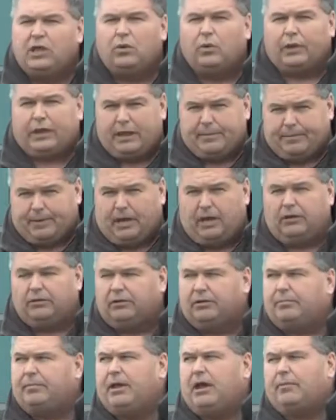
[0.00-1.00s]
We keep
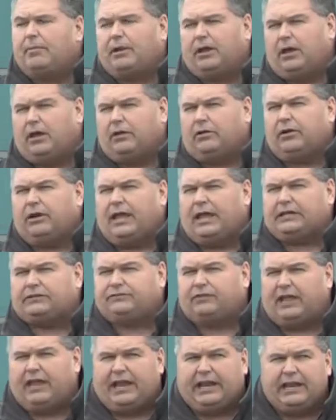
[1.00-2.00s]
100 at Melbourne, 100 at Ash
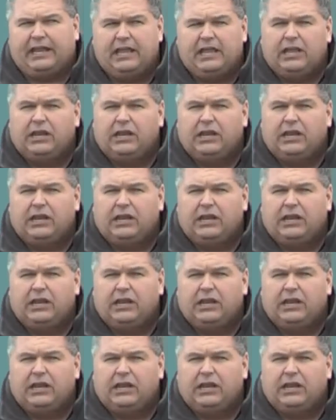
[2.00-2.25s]
Flat.